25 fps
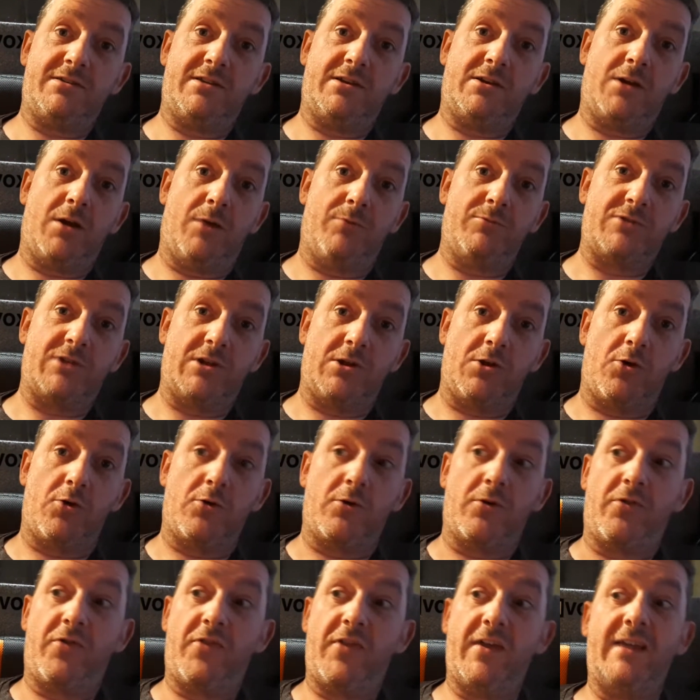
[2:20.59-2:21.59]
that comes
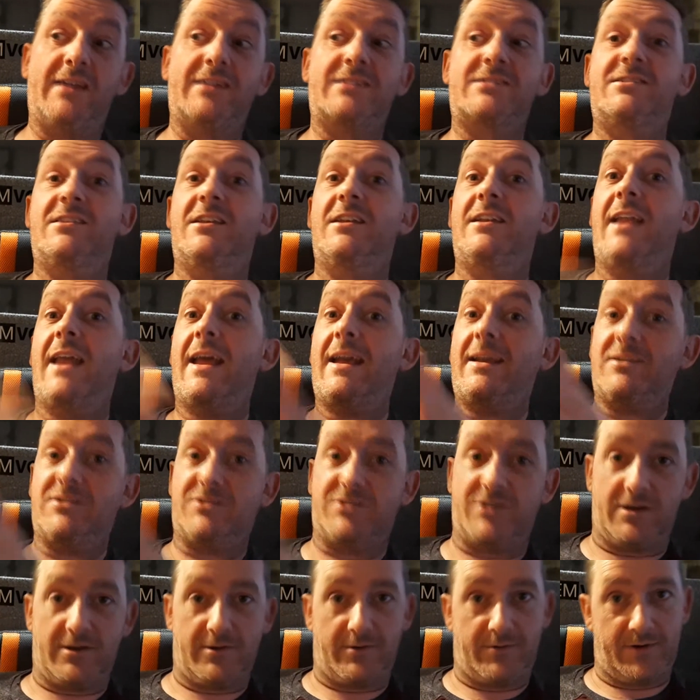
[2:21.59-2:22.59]
along thinks the next
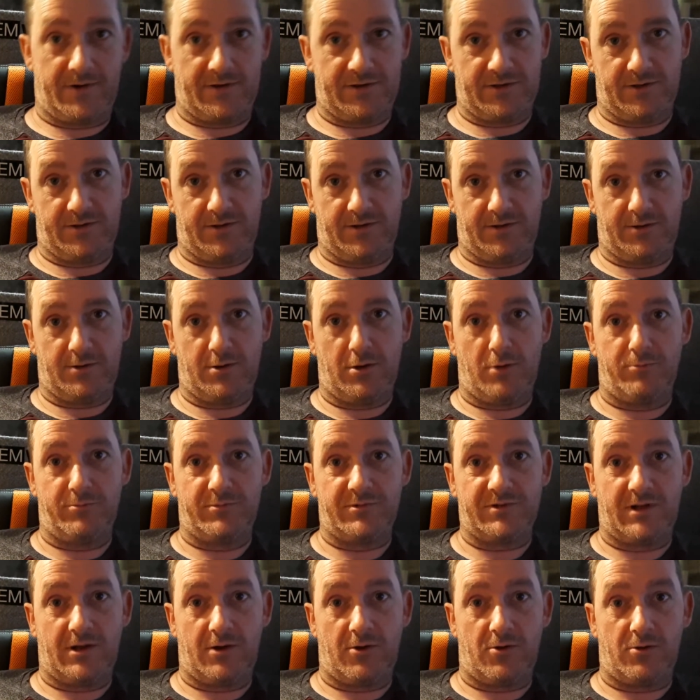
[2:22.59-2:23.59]
generation that
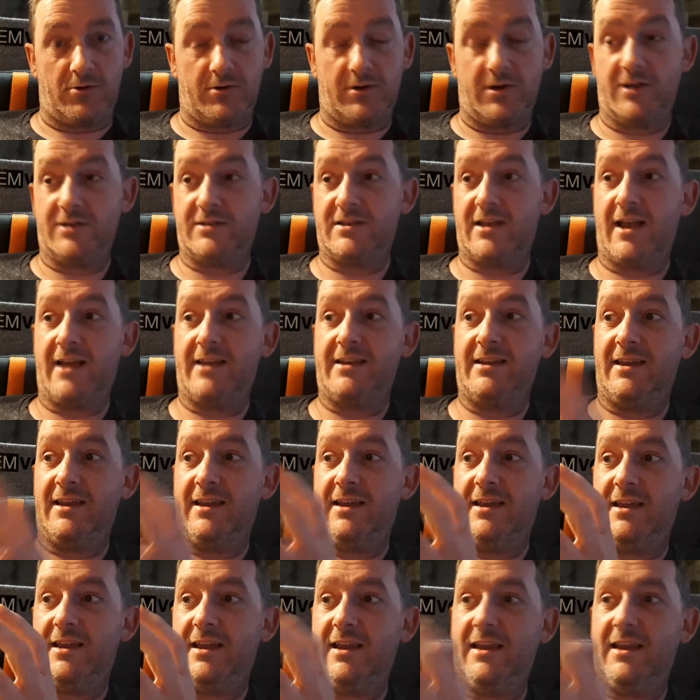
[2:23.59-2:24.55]
comes along has had it